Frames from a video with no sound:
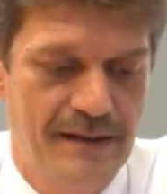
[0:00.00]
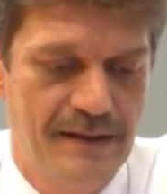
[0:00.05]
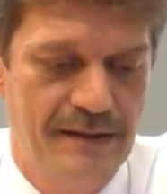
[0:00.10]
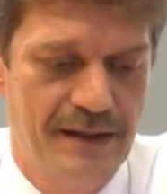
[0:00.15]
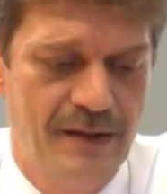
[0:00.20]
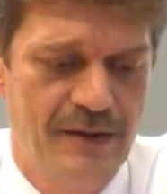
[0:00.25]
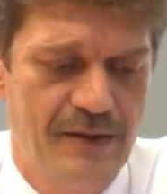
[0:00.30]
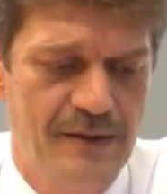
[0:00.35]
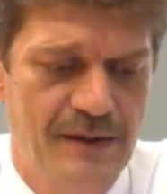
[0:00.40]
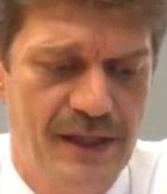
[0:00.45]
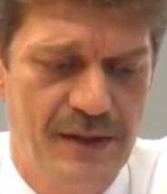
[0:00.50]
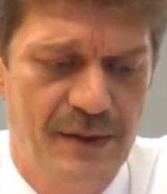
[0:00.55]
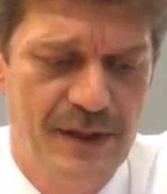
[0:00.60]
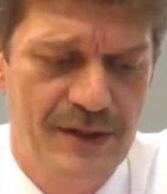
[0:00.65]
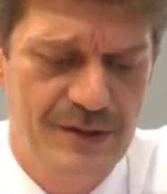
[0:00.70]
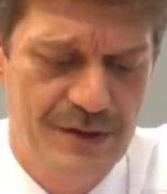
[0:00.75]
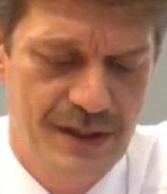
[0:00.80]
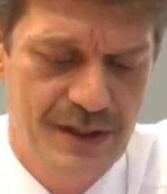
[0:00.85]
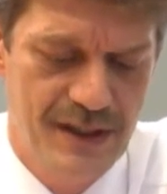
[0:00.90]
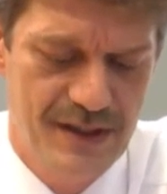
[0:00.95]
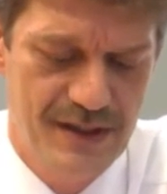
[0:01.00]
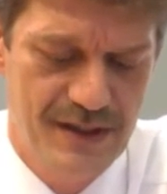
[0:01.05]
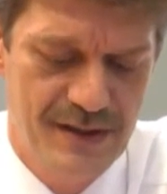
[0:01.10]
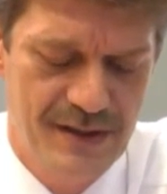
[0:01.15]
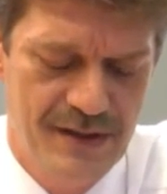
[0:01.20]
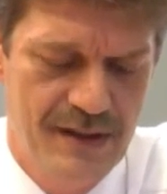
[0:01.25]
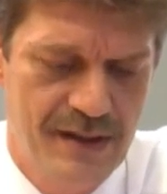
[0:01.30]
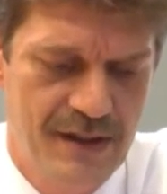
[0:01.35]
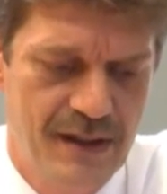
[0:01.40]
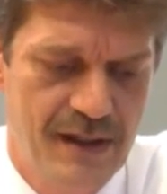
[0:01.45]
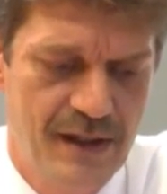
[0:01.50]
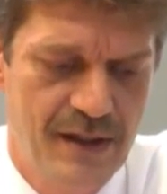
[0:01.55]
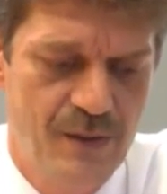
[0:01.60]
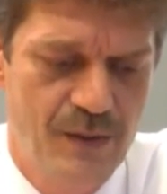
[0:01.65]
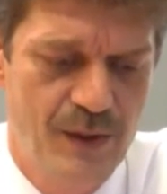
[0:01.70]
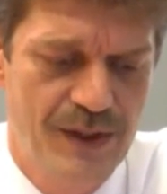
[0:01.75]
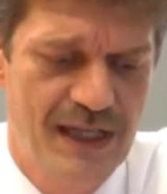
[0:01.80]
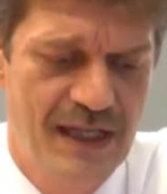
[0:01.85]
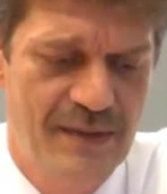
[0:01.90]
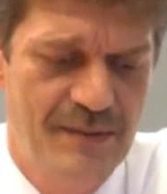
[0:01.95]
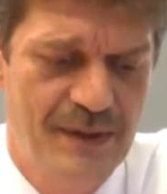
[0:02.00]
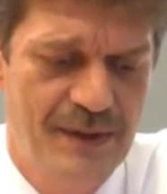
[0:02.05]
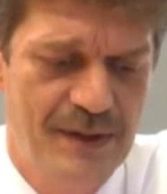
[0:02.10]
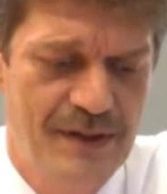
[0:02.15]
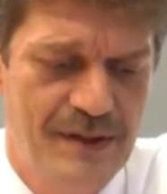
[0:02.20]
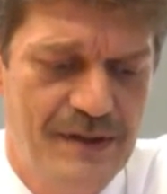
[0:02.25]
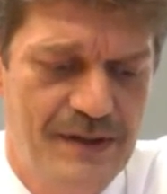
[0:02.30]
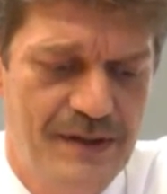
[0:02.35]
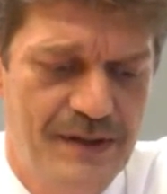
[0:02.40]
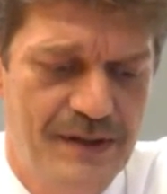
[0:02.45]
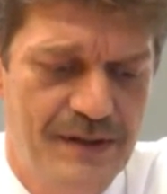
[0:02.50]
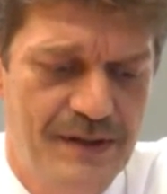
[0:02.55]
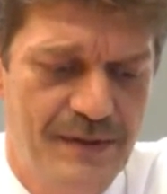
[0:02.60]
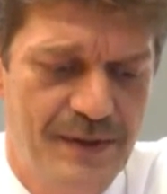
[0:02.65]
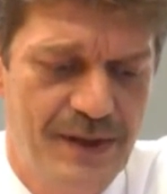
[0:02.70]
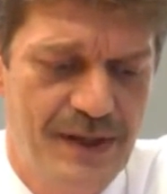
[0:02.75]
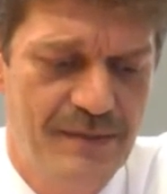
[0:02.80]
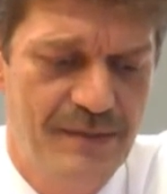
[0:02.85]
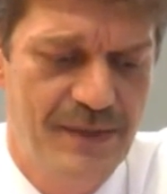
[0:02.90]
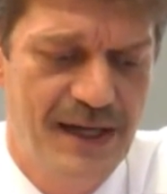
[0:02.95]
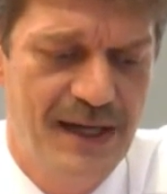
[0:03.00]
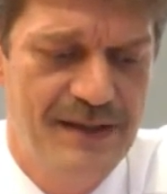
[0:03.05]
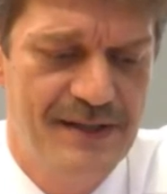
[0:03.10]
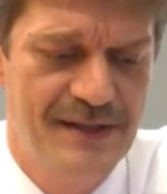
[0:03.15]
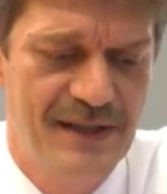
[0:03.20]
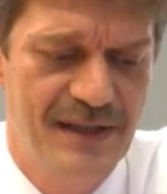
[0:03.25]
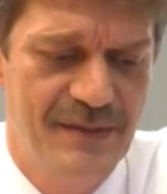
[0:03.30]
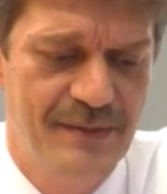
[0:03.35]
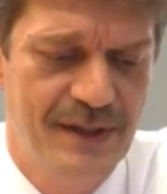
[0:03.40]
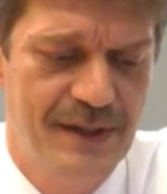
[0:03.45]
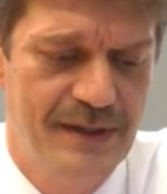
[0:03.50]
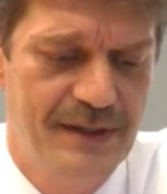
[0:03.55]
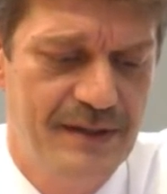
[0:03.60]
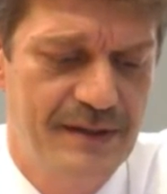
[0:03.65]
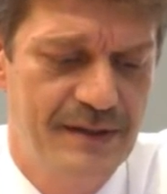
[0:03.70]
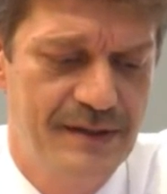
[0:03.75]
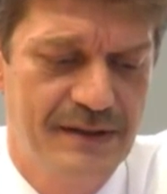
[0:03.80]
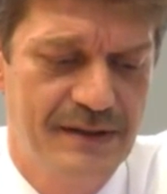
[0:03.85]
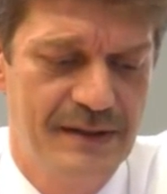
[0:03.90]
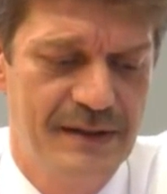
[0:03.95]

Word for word: Now the question is, what happens with the mass element